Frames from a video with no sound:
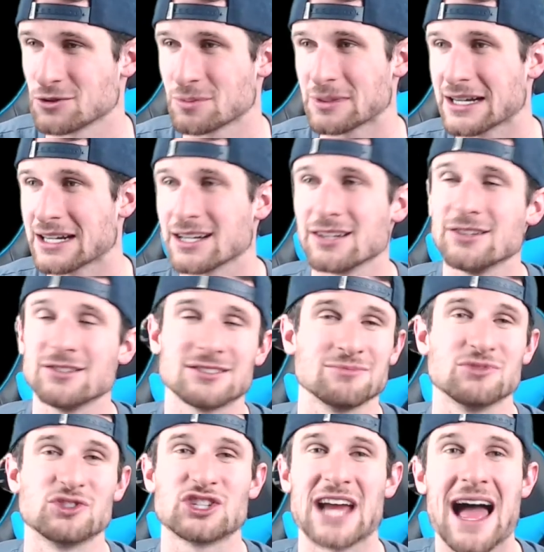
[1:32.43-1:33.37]
We're probably going to do
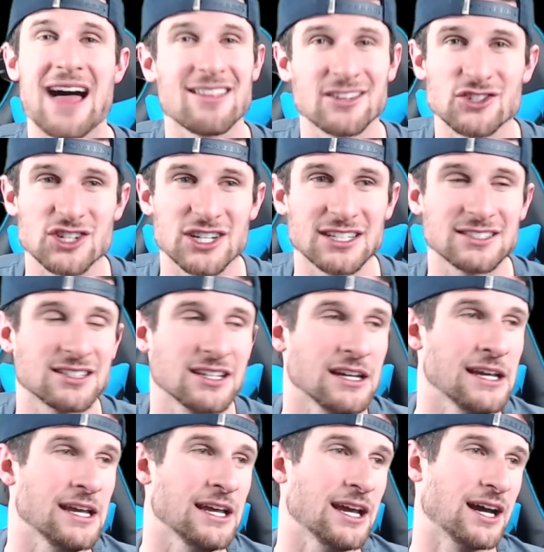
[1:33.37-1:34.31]
some challenges.
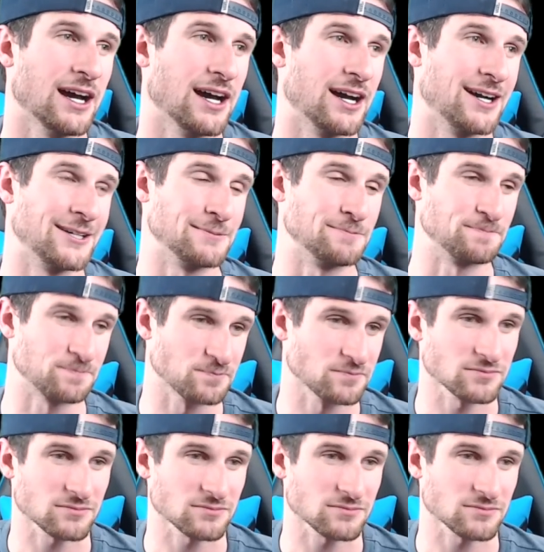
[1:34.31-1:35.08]
Um,